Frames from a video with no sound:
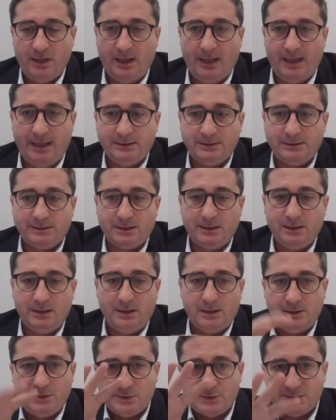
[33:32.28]
and
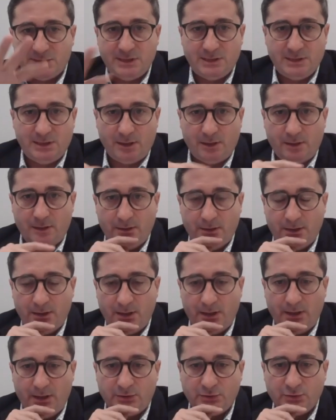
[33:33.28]
you see there
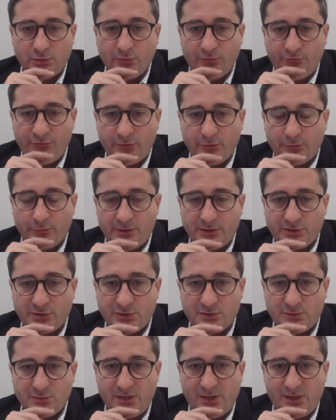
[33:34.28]
2 configurations